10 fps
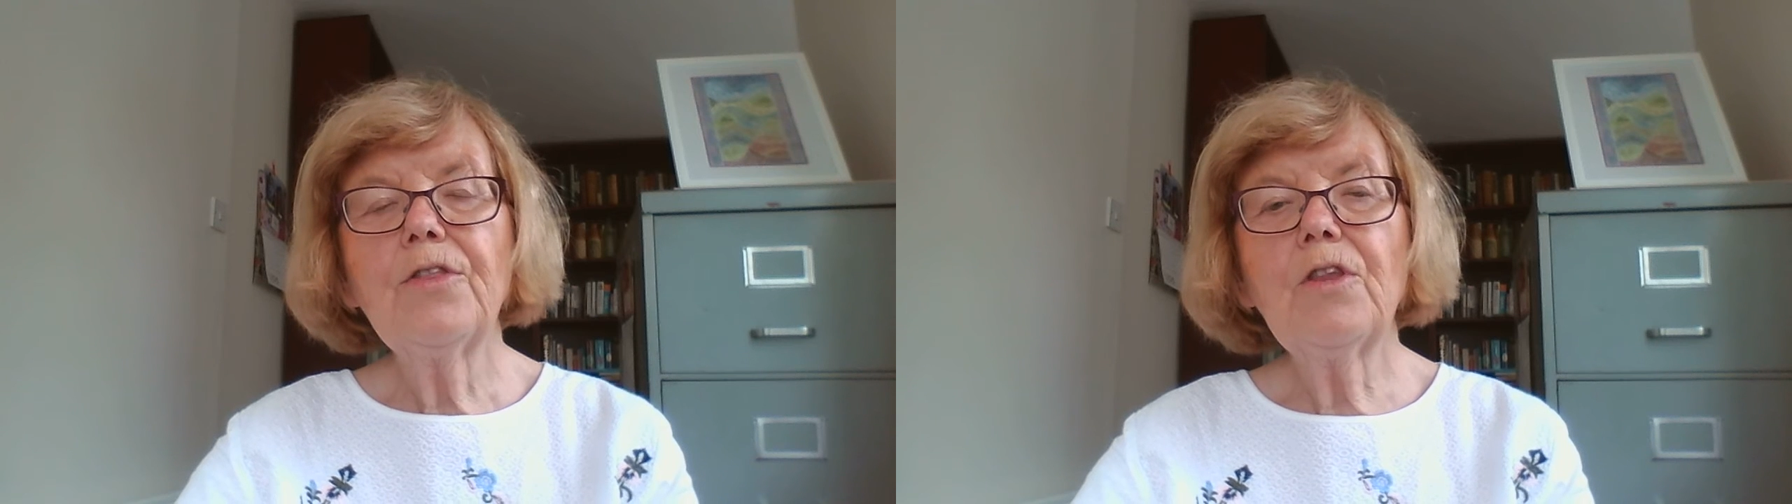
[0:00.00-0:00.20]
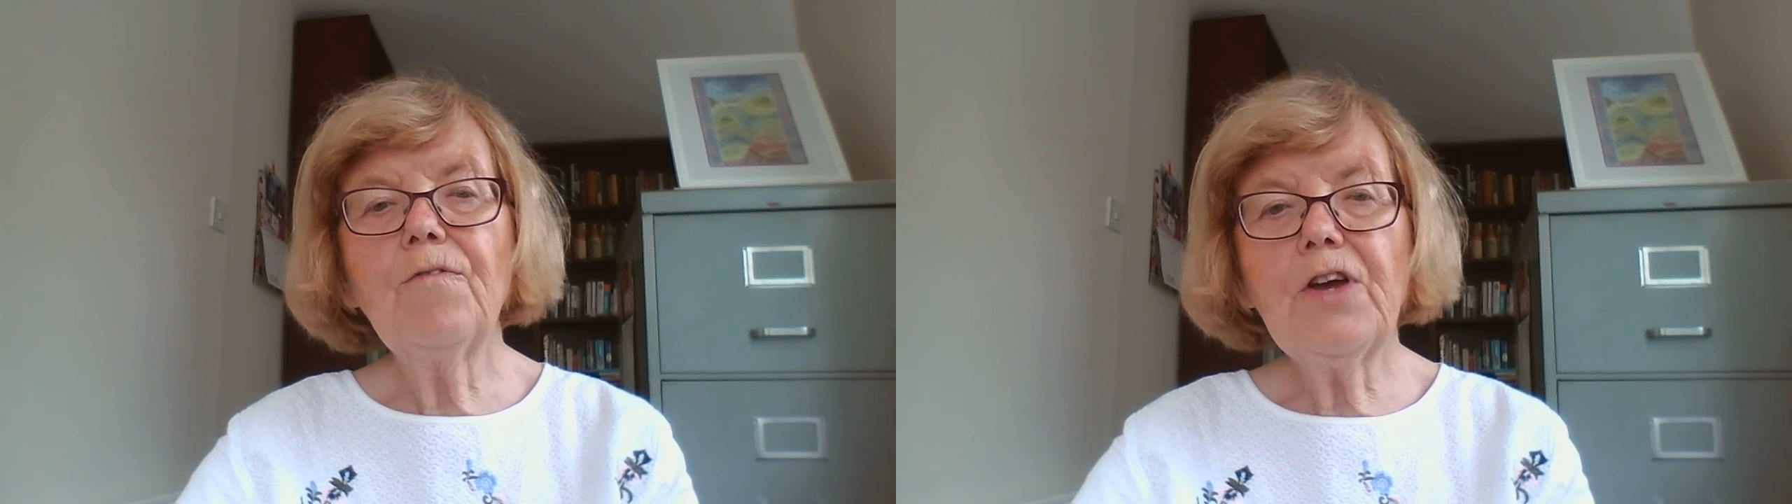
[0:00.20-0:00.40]

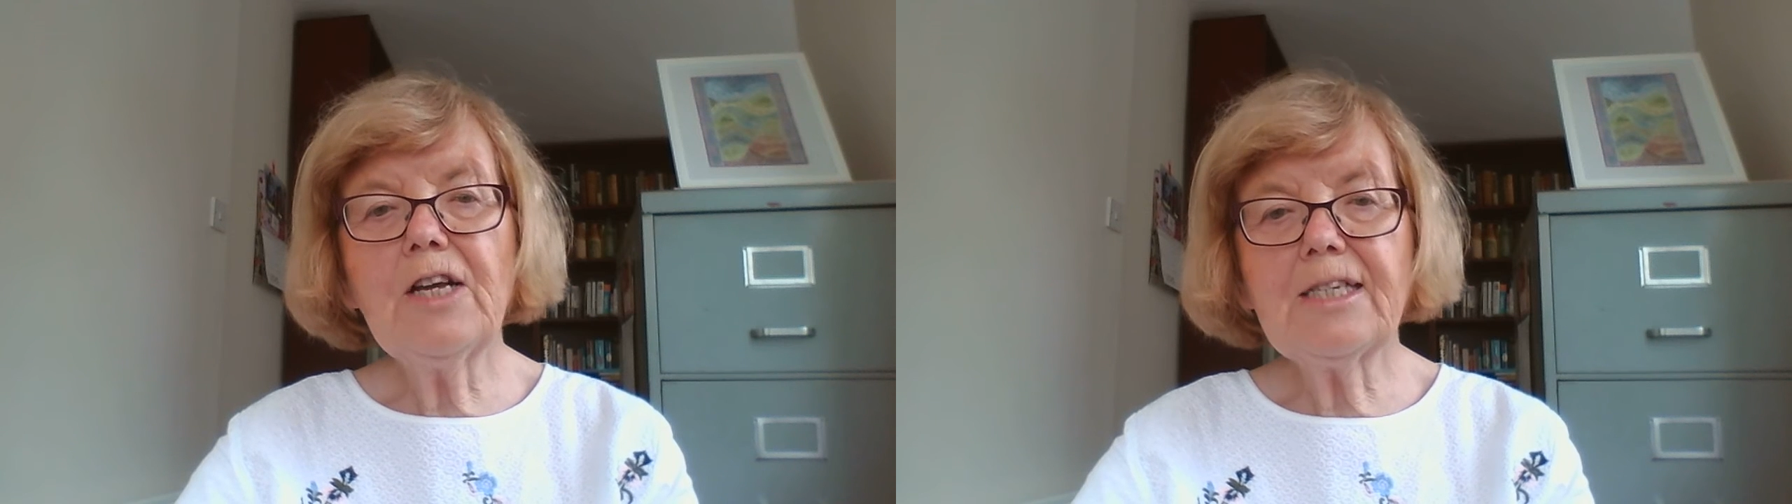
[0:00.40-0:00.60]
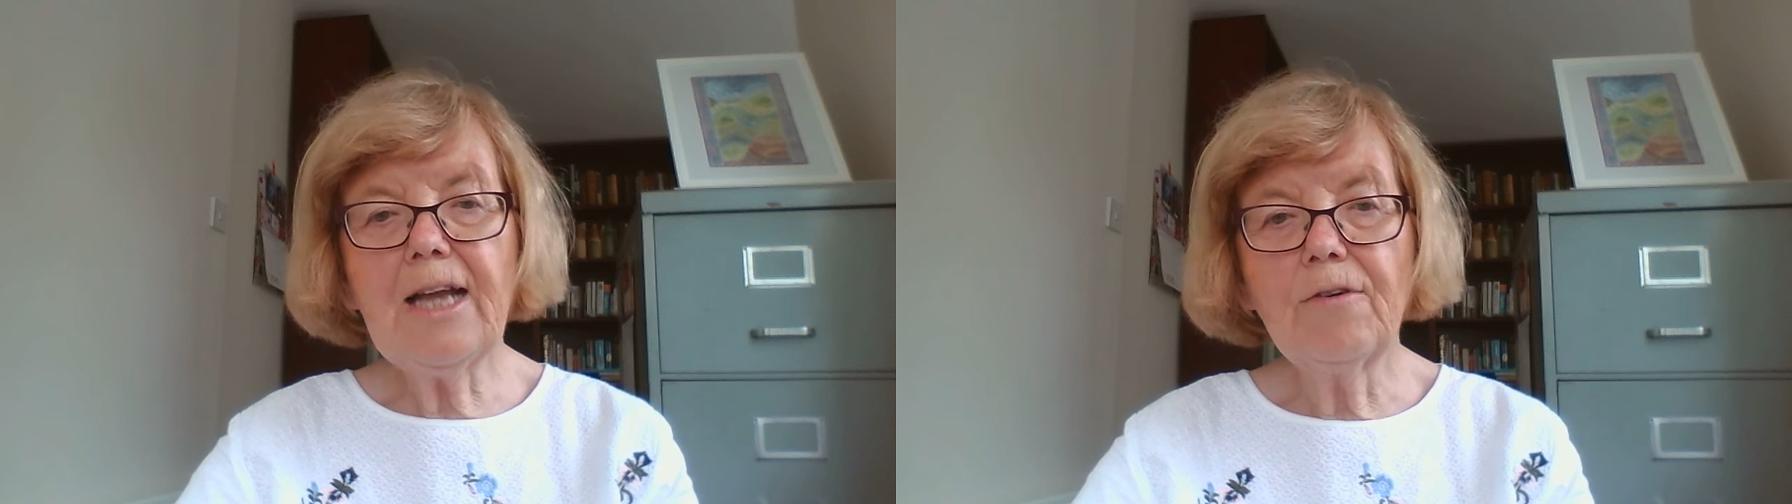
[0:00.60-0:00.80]
The
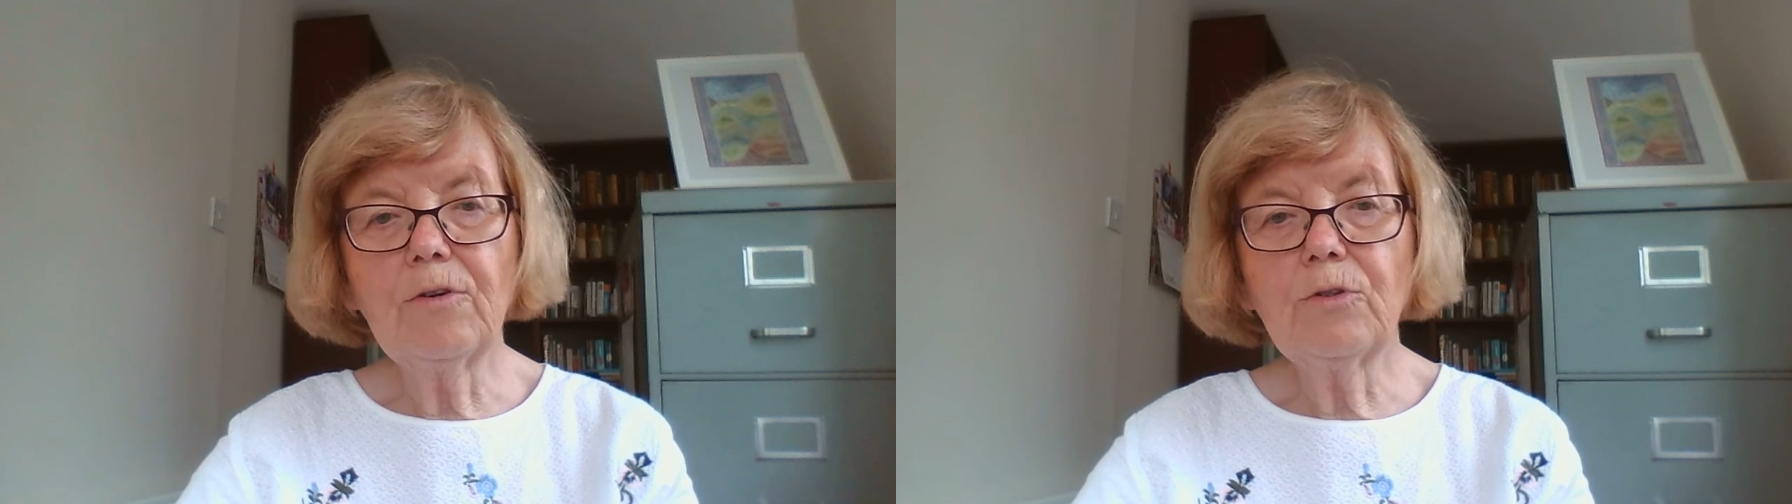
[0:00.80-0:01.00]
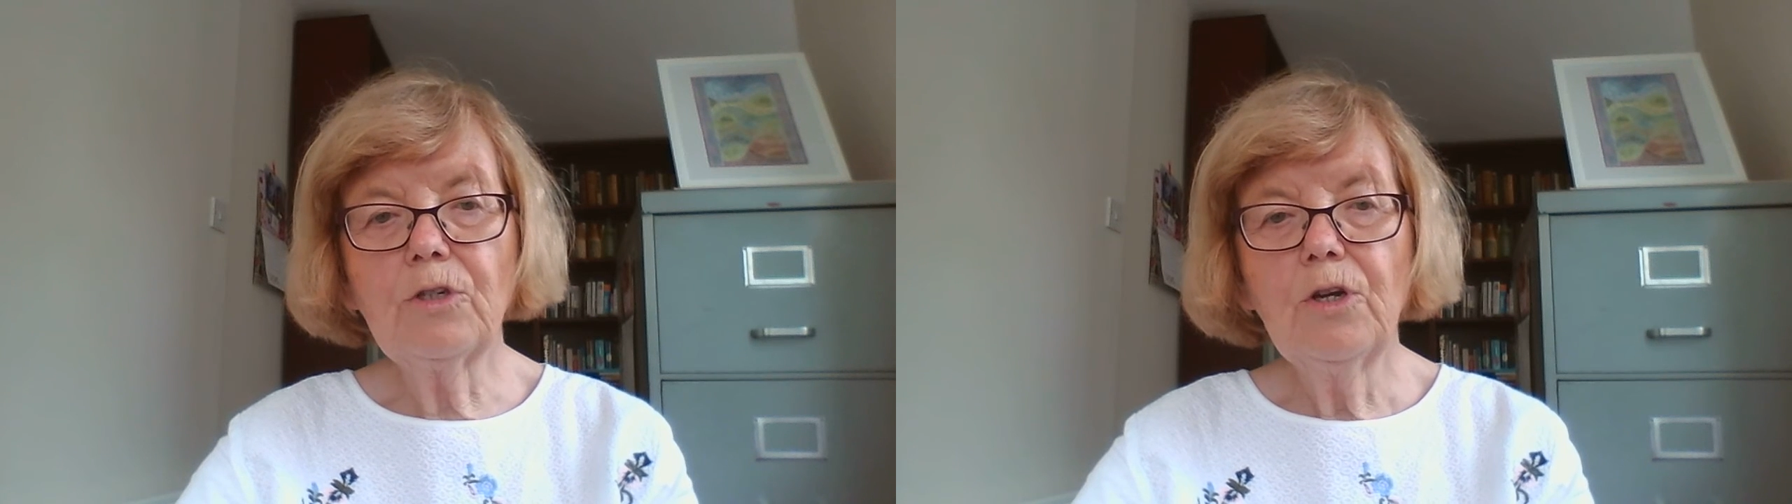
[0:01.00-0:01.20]
first
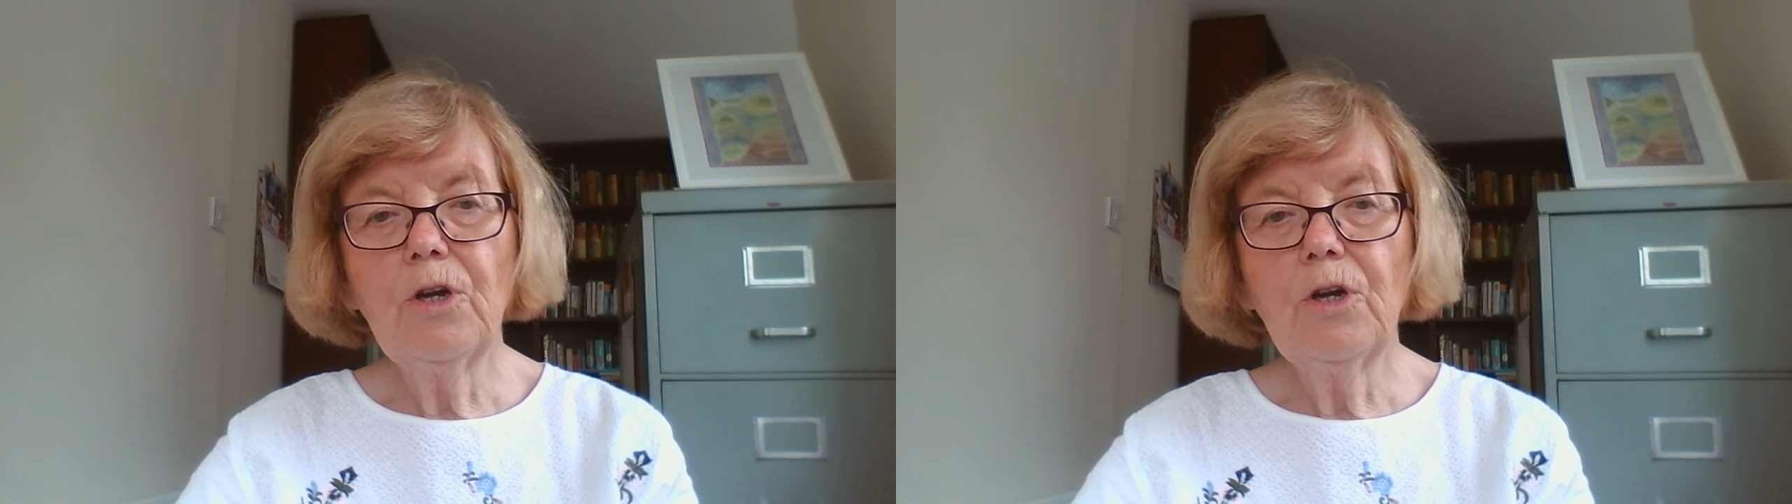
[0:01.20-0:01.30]
herald